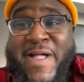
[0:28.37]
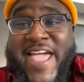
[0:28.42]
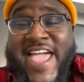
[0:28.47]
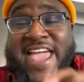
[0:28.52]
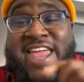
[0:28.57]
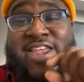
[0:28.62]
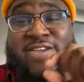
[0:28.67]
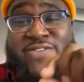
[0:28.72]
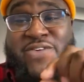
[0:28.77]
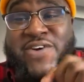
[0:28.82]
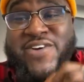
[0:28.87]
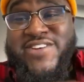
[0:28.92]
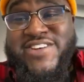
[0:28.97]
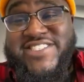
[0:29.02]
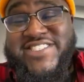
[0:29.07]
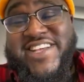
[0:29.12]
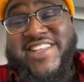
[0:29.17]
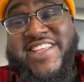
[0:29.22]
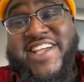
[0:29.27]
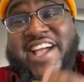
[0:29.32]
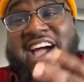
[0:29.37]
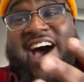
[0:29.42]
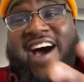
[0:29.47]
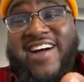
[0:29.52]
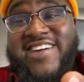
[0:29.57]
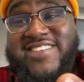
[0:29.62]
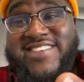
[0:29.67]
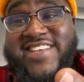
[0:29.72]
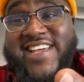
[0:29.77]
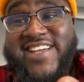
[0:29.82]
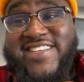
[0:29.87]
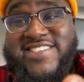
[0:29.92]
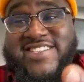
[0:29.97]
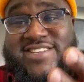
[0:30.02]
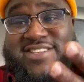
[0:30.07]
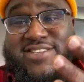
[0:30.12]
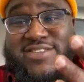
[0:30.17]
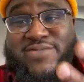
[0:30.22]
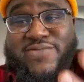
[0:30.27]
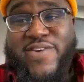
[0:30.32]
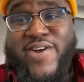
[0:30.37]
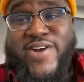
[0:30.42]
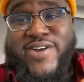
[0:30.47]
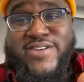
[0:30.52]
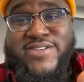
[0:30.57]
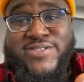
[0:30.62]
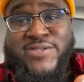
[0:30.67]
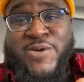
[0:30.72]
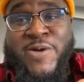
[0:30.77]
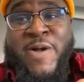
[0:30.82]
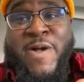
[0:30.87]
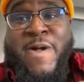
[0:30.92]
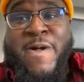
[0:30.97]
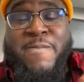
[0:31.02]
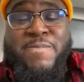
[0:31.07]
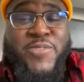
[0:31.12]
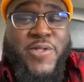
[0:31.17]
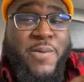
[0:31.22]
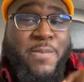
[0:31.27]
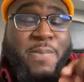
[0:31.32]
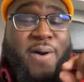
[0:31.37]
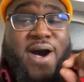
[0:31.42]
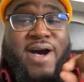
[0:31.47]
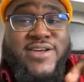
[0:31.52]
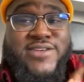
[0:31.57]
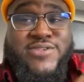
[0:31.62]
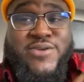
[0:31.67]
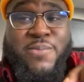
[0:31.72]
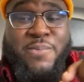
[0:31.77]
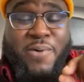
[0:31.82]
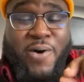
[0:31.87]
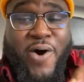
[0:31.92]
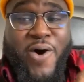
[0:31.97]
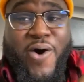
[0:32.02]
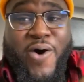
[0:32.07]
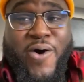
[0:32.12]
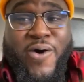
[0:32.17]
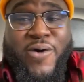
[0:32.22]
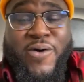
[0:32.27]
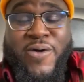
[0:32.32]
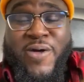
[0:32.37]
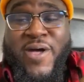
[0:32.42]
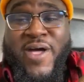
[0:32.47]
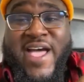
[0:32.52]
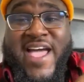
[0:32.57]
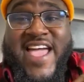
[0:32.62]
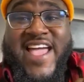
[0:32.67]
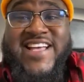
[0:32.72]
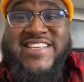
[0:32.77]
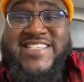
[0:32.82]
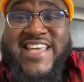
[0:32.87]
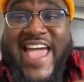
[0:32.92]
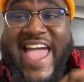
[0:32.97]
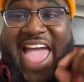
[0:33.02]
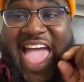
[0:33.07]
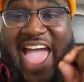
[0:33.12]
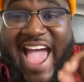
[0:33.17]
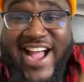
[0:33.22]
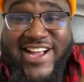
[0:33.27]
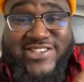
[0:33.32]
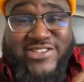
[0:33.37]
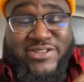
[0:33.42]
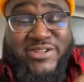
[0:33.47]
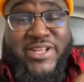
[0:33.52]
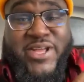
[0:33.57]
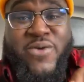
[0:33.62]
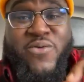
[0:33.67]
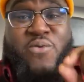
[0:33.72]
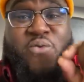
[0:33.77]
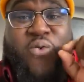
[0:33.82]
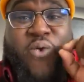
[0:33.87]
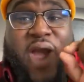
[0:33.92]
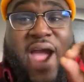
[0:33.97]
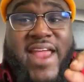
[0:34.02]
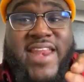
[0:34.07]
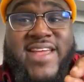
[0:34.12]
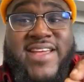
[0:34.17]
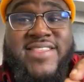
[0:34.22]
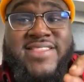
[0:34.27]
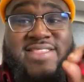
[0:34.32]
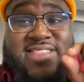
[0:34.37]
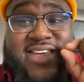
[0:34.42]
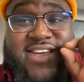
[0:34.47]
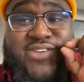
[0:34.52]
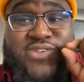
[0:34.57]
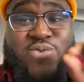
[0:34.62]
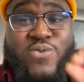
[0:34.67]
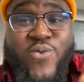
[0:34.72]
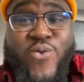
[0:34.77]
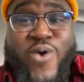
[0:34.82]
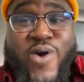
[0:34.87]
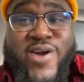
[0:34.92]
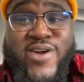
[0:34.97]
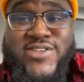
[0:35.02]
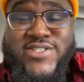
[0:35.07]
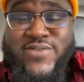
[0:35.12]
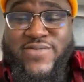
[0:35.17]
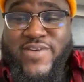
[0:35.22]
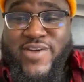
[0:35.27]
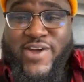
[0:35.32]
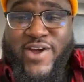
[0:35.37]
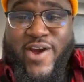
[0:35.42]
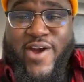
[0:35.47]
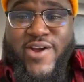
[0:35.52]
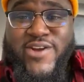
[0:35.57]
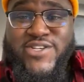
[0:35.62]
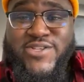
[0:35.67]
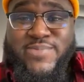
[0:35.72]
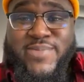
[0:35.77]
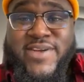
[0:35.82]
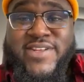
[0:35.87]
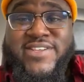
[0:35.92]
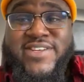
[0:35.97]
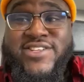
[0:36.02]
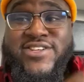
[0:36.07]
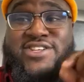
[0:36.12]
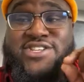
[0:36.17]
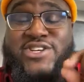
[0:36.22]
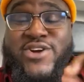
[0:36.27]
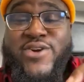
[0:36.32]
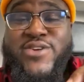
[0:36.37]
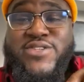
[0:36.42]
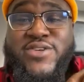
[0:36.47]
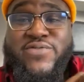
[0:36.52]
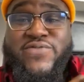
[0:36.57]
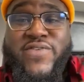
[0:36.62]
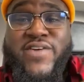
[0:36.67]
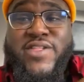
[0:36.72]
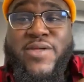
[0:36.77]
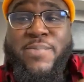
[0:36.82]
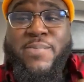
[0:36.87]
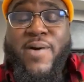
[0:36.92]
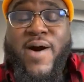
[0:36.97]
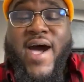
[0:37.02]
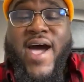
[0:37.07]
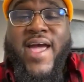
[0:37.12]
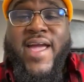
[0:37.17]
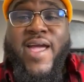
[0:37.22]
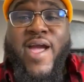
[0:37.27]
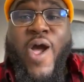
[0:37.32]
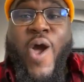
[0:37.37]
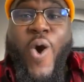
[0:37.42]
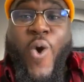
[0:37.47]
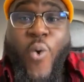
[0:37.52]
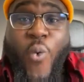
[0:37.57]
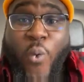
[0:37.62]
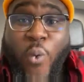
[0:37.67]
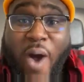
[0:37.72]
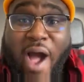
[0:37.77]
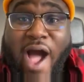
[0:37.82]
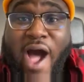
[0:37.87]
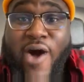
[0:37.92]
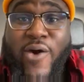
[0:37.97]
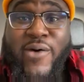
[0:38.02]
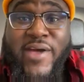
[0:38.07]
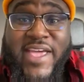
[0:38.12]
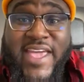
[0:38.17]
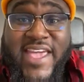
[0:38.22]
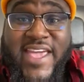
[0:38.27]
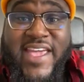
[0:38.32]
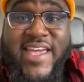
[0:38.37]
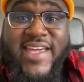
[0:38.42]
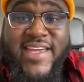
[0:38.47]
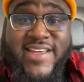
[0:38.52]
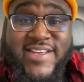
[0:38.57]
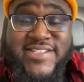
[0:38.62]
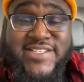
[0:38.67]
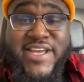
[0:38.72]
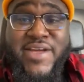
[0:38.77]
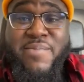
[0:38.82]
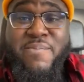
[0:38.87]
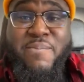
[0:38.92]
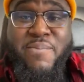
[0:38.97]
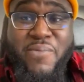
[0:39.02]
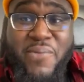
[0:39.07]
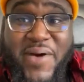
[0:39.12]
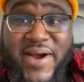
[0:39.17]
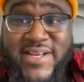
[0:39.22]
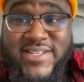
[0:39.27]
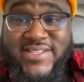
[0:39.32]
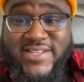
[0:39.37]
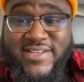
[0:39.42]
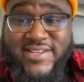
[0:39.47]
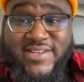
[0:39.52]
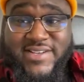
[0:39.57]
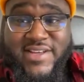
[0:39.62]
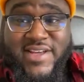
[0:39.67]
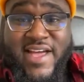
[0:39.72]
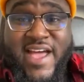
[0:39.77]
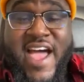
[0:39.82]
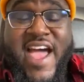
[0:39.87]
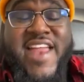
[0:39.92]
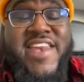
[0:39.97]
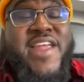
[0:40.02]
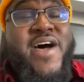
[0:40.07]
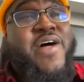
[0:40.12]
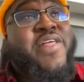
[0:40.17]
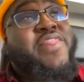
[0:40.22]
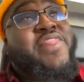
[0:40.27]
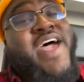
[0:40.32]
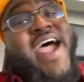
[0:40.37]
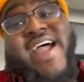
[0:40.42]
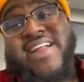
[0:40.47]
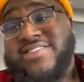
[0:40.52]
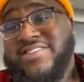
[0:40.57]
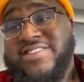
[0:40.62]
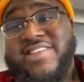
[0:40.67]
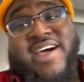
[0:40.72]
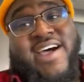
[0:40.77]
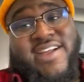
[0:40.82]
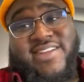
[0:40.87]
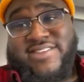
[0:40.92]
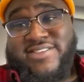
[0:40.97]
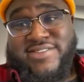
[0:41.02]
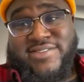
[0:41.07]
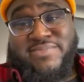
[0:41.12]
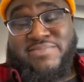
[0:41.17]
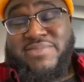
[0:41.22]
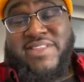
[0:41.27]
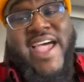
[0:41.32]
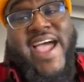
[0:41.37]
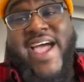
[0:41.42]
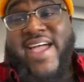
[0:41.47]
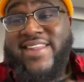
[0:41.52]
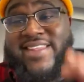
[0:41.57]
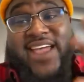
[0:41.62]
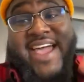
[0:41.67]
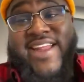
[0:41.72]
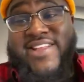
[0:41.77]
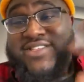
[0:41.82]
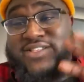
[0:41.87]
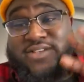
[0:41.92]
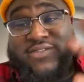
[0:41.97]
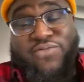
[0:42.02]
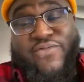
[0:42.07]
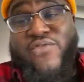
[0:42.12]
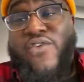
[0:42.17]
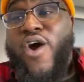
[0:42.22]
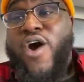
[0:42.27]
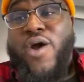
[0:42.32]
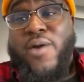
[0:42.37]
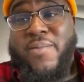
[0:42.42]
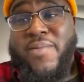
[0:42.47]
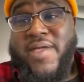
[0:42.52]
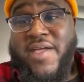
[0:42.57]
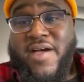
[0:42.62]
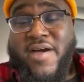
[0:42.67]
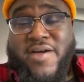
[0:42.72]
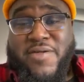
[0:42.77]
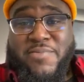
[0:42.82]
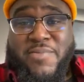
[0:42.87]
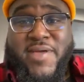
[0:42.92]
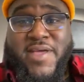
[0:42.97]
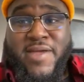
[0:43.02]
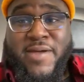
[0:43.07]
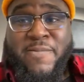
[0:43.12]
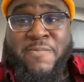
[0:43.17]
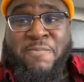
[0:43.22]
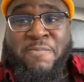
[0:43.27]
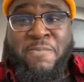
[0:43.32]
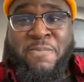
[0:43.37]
And if you understand the context to this verse, the Apostle Paul is actually writing these words of encouragement to the church of Philippi while he is imprisoned. Now that's nuts. That that's far beyond me.